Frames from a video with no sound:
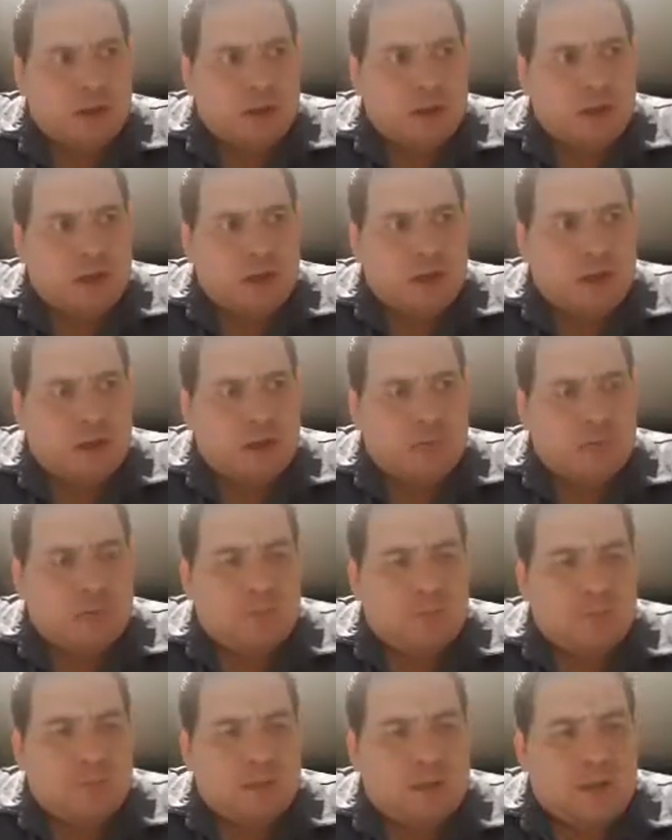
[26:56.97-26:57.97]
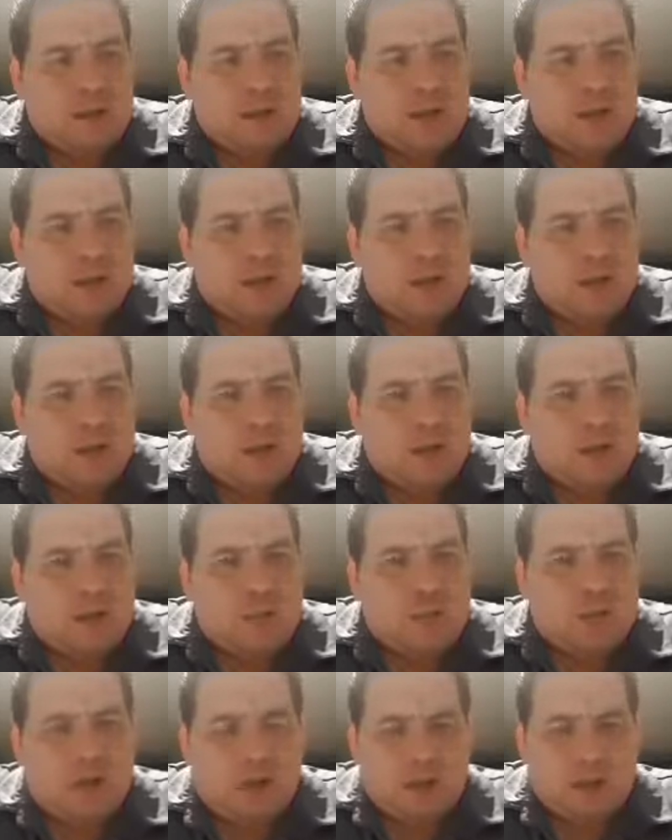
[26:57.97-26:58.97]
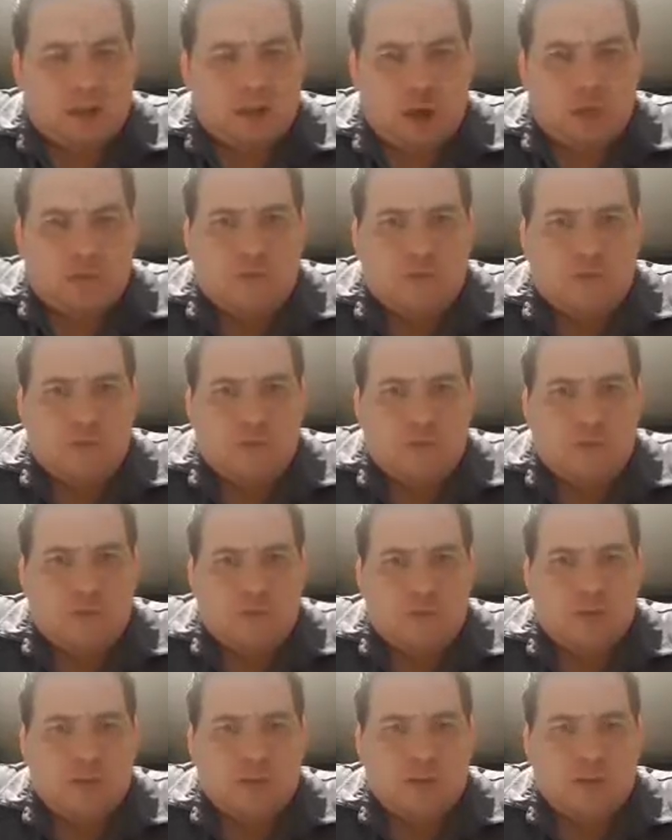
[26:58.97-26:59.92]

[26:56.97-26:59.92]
And yeah, they're building confidence.